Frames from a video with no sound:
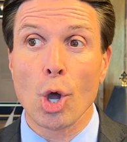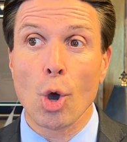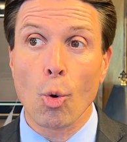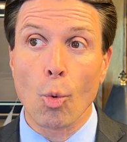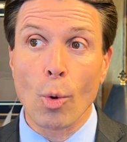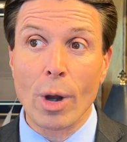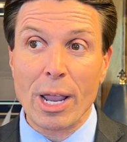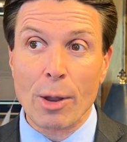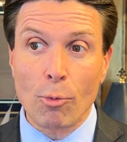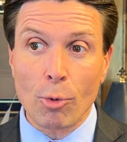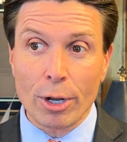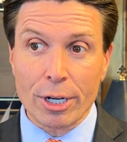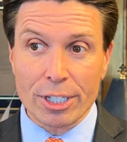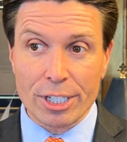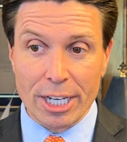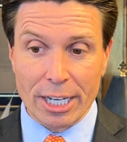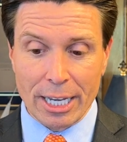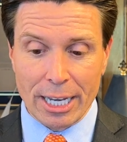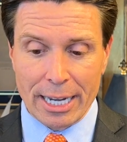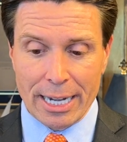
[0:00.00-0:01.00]
we would
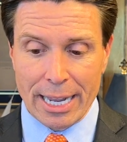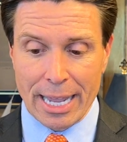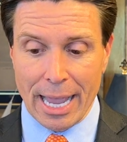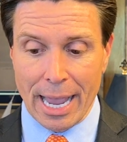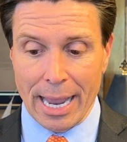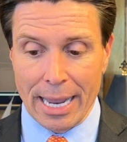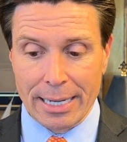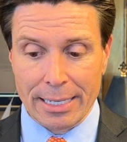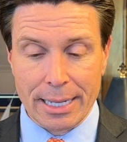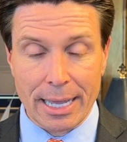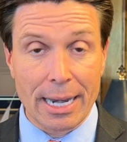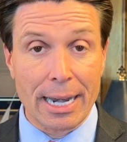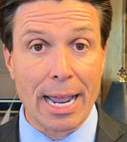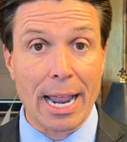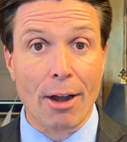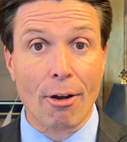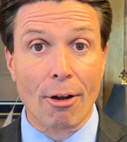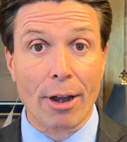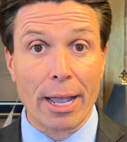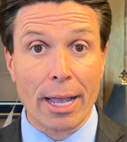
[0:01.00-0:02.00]
delineate an
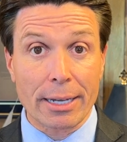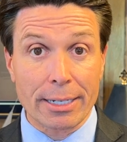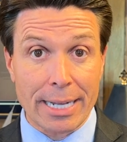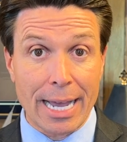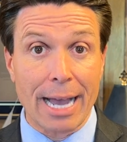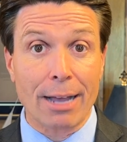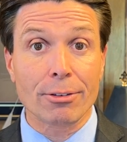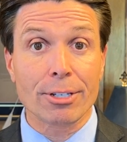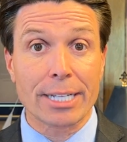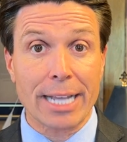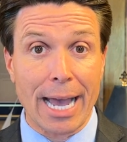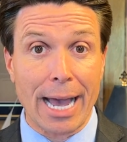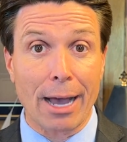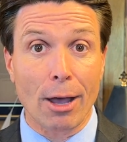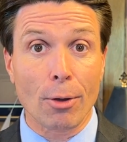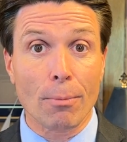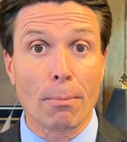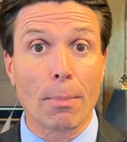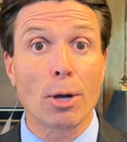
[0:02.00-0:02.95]
area downtown,